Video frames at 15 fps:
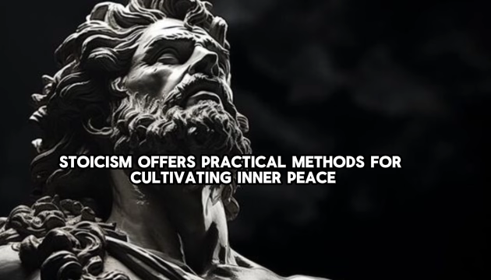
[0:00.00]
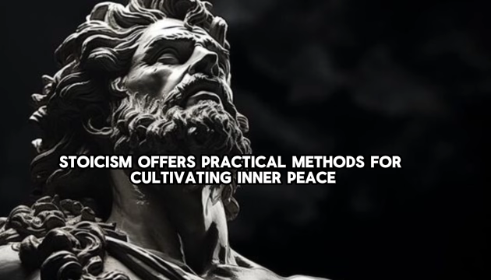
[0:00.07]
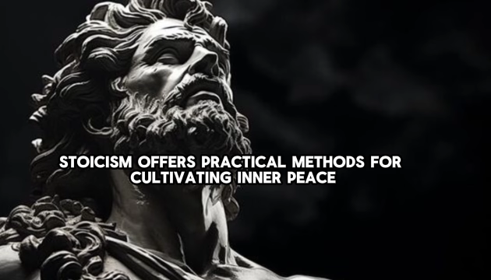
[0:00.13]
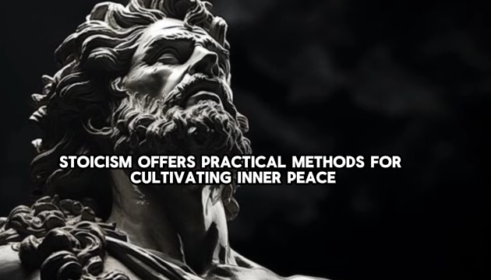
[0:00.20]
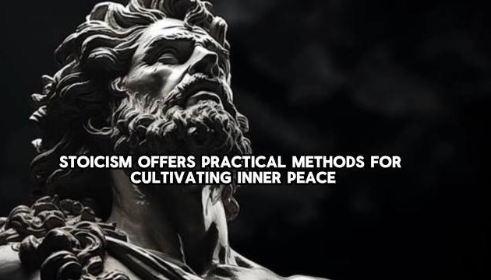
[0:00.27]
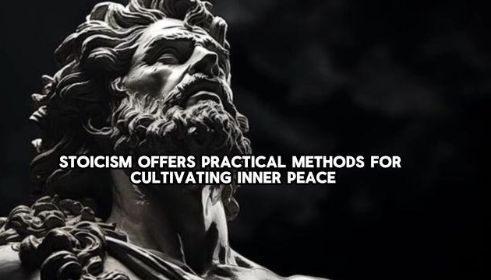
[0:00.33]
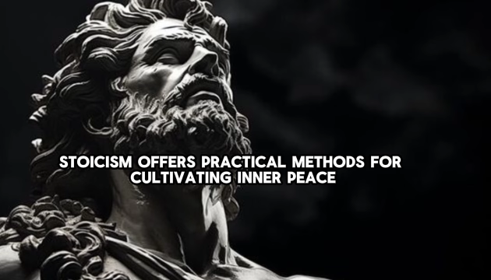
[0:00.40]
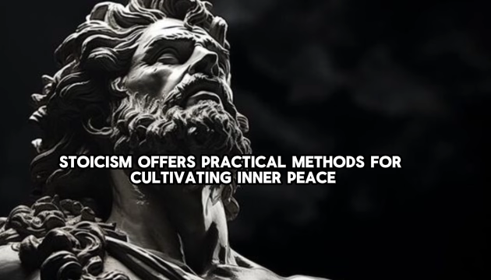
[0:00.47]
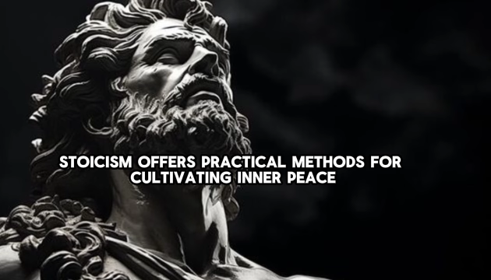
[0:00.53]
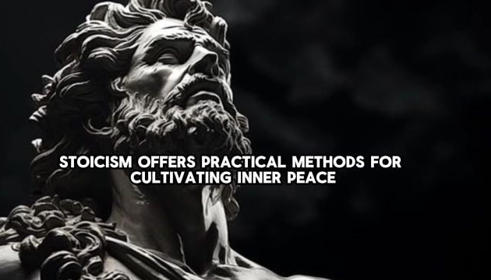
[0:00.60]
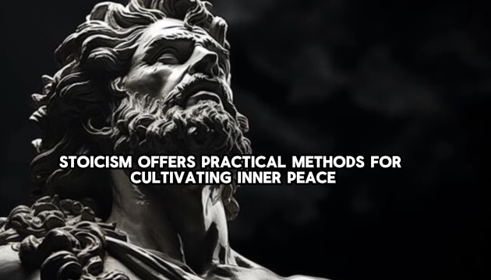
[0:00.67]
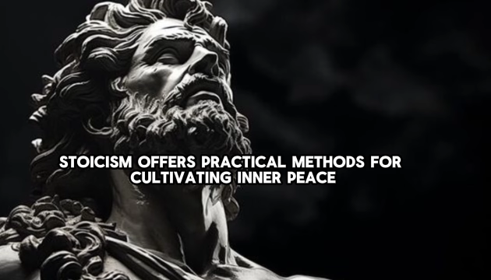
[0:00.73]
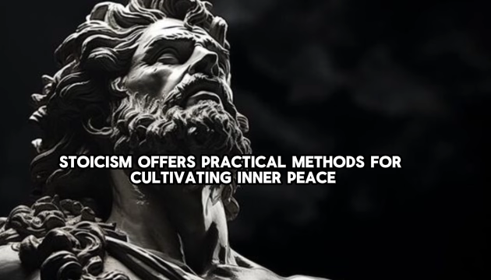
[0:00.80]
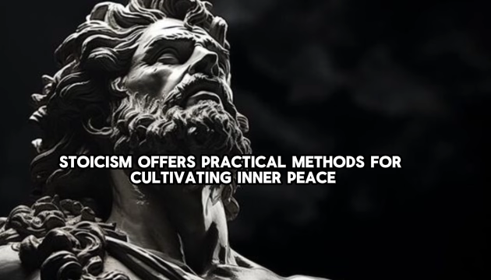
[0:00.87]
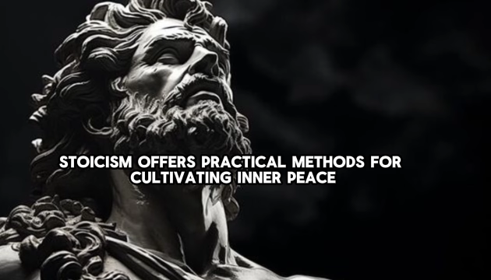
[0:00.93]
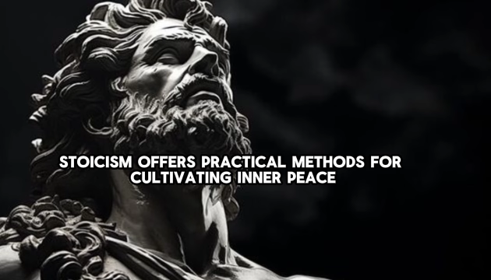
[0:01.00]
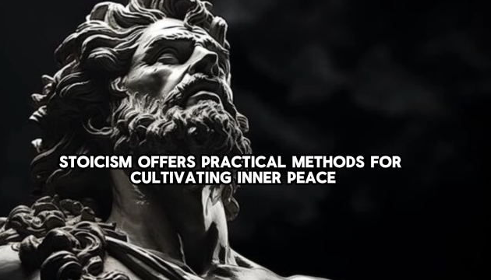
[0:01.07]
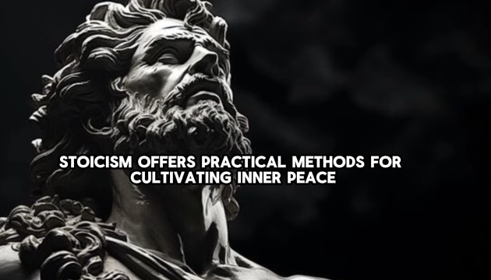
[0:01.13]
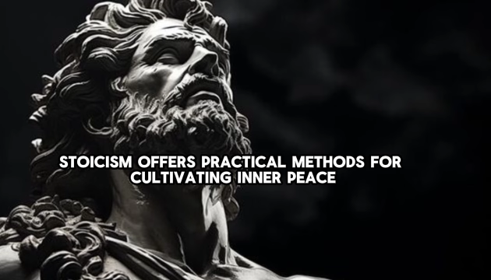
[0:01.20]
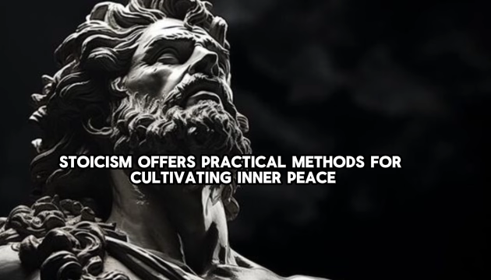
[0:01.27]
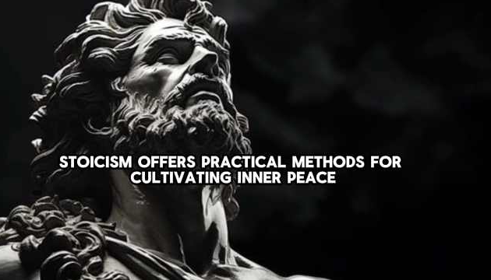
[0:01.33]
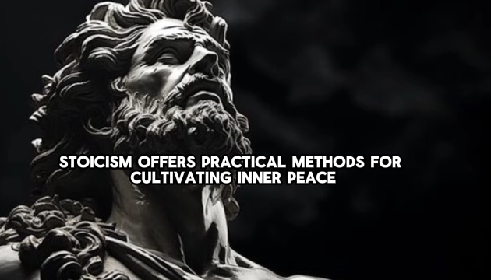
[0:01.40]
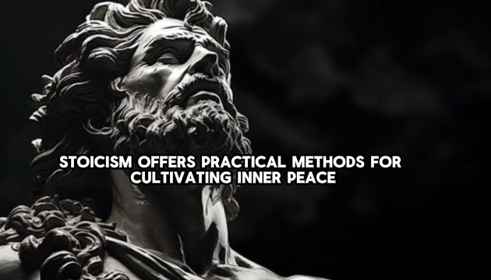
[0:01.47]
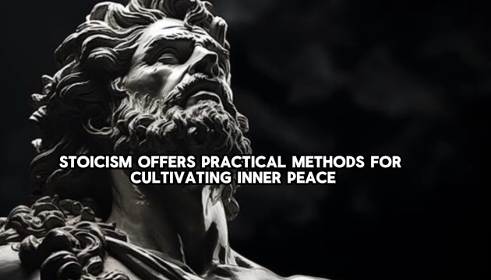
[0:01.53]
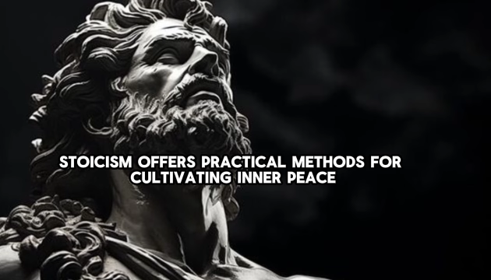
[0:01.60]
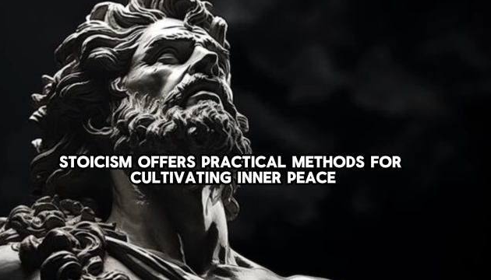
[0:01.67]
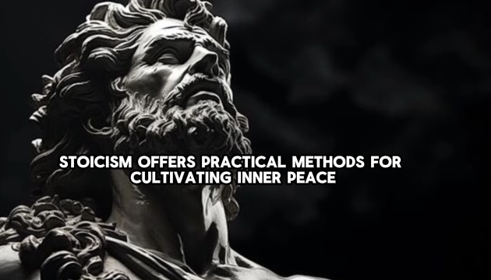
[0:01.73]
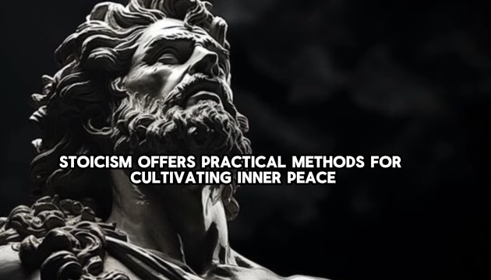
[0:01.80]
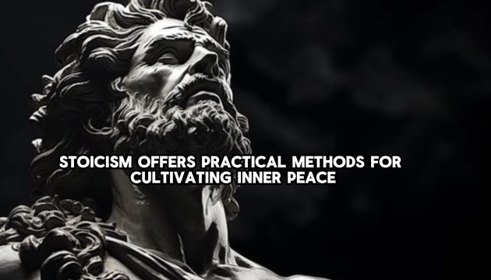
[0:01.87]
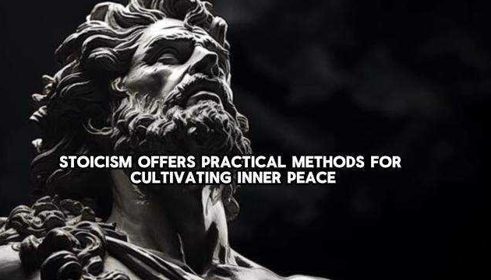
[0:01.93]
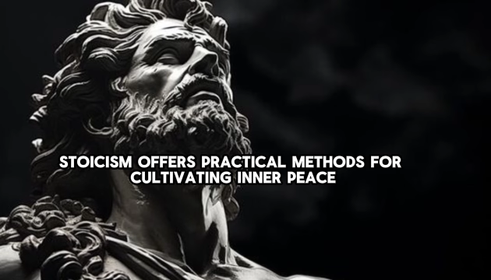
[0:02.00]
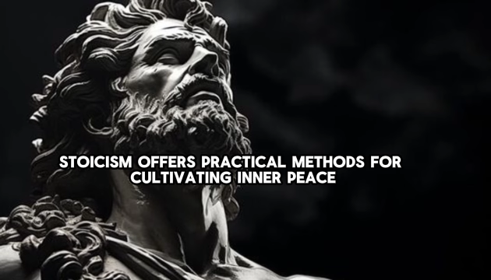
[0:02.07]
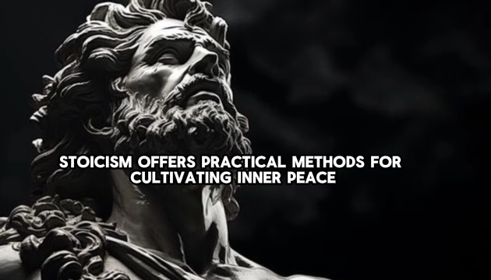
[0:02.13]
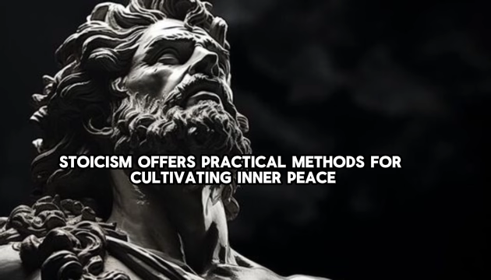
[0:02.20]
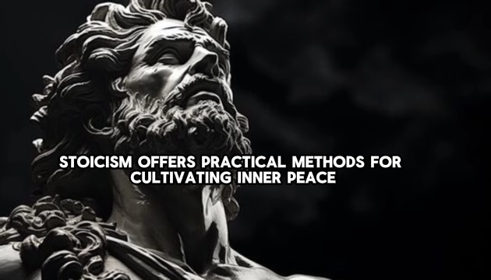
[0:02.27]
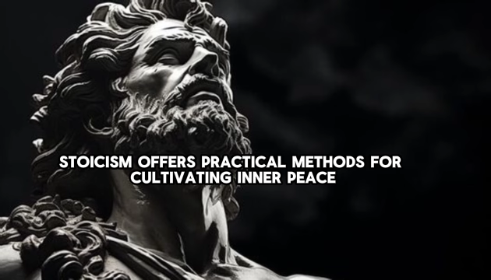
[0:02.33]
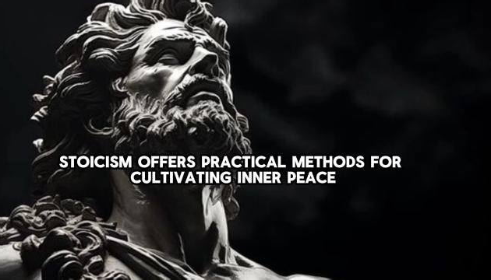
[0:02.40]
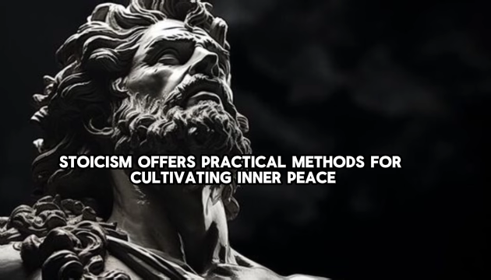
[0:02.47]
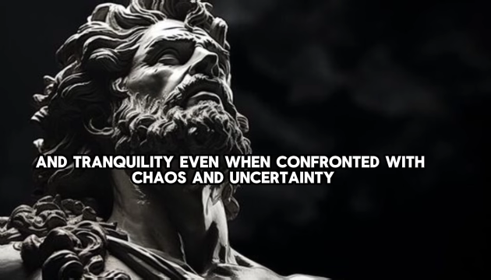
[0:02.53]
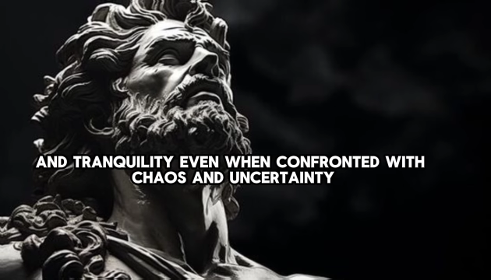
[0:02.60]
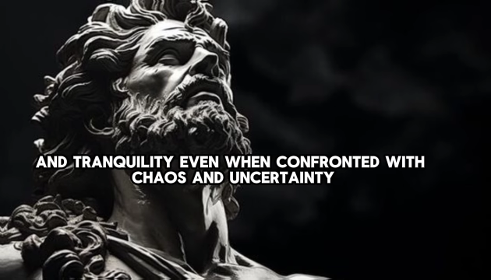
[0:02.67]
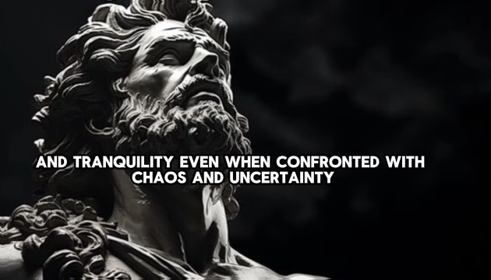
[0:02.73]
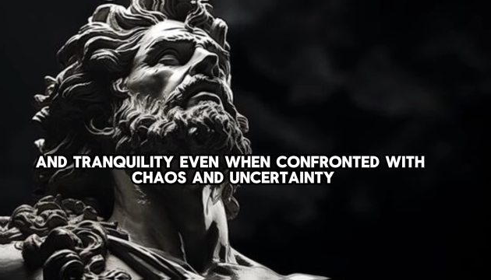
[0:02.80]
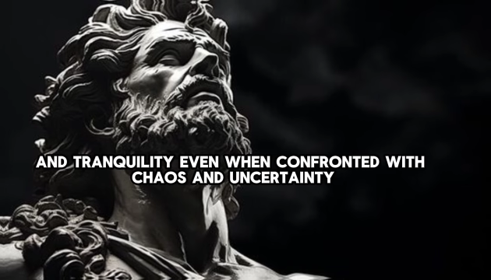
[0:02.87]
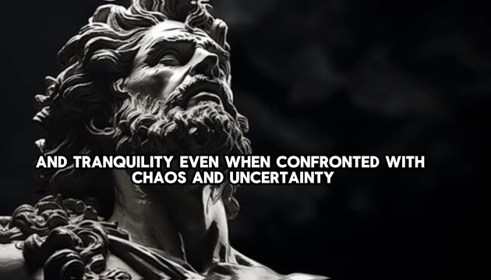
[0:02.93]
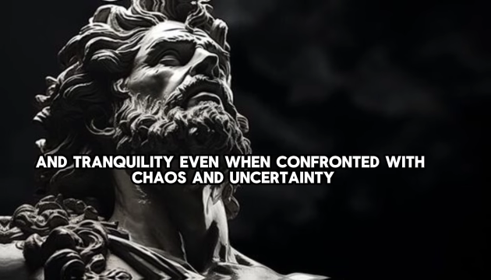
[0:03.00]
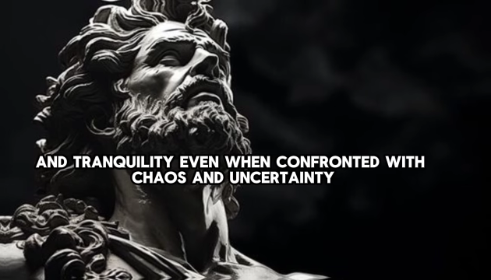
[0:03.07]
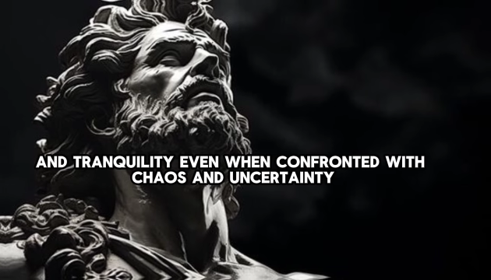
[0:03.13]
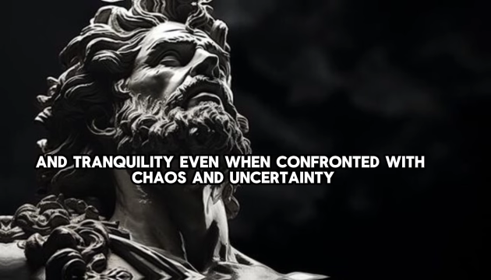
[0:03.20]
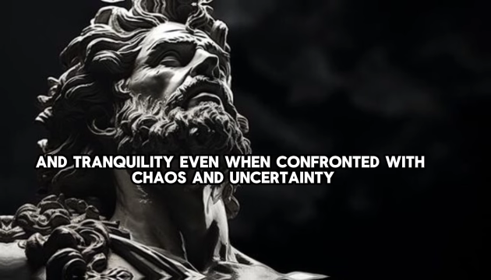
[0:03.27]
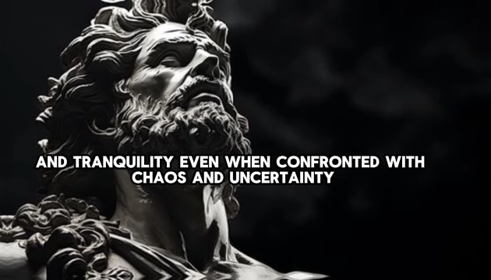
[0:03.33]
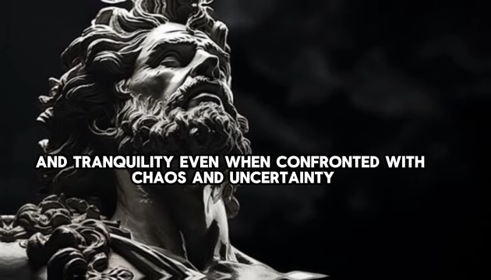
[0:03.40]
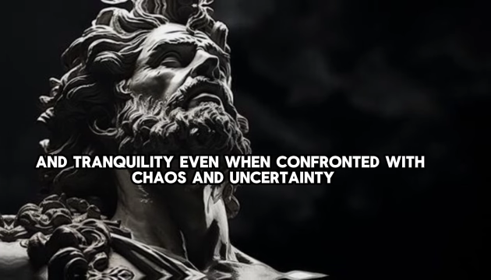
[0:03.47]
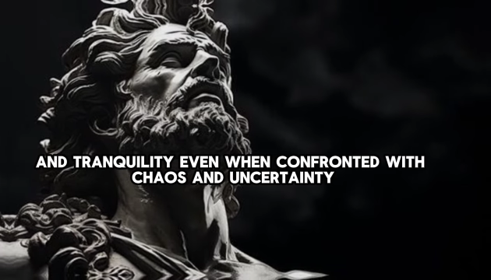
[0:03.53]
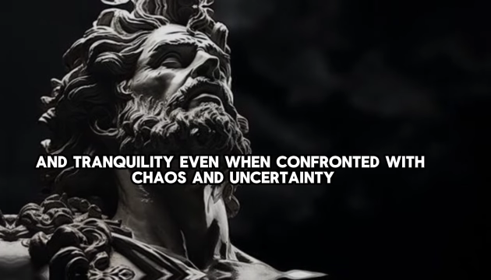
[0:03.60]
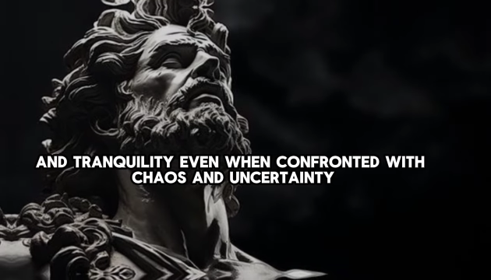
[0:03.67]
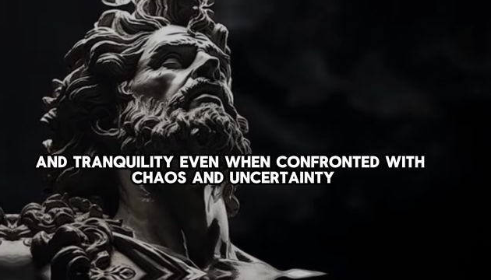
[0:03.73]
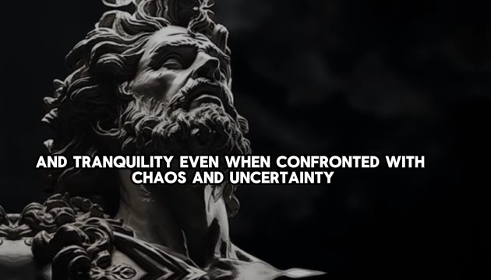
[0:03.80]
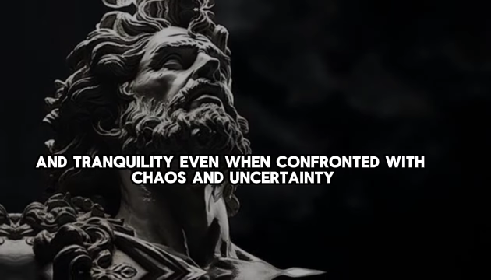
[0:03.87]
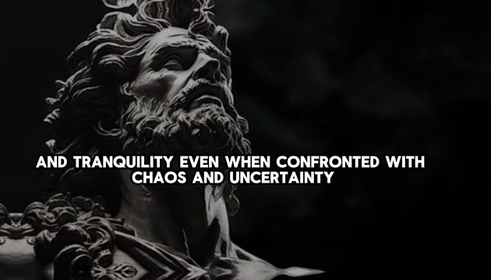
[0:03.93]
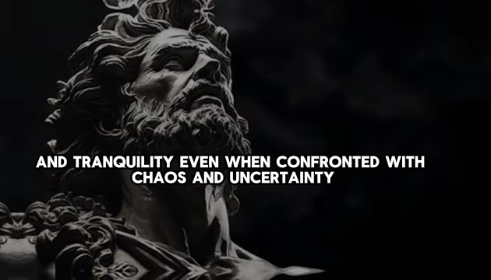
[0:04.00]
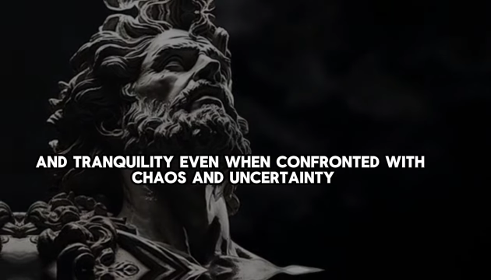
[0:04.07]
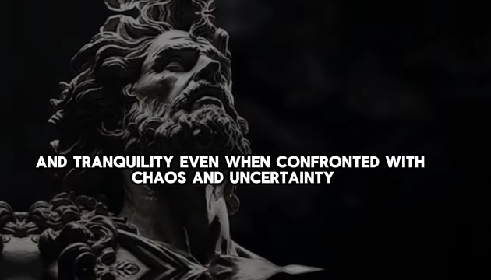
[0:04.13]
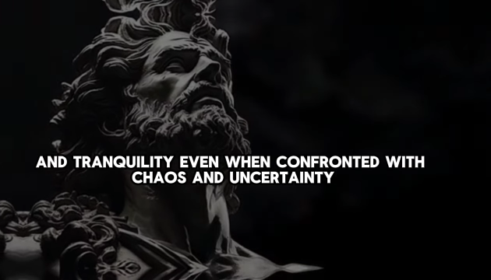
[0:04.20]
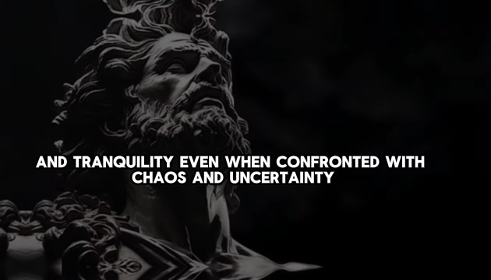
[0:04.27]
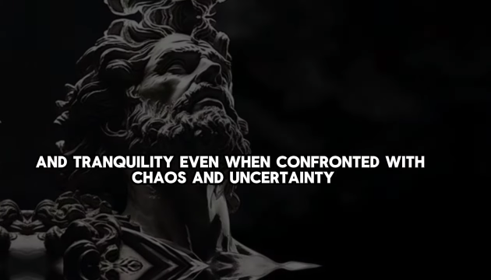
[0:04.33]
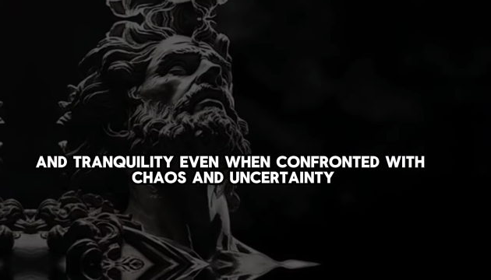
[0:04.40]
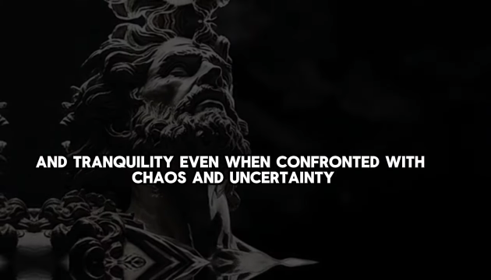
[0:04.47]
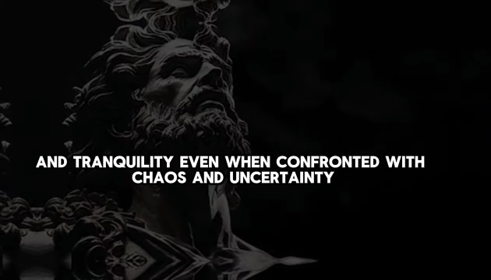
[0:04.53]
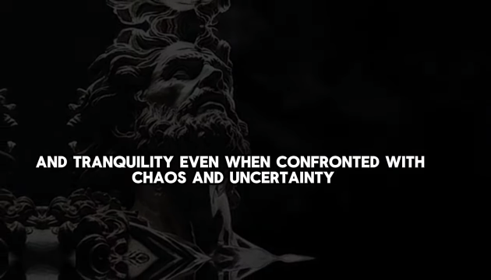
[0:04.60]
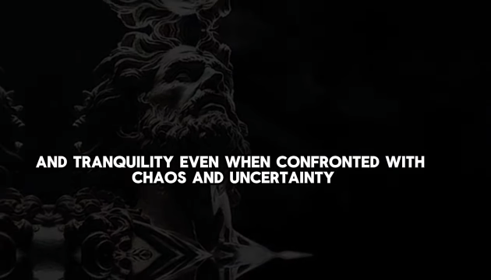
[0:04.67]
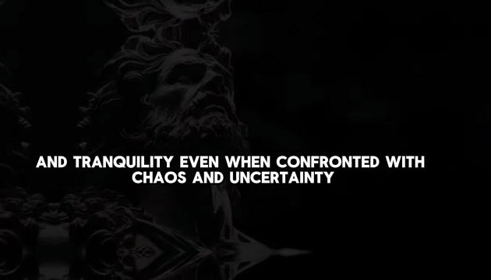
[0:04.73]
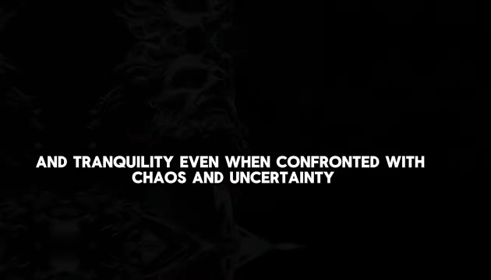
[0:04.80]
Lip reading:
Nobody's mouth can be seen.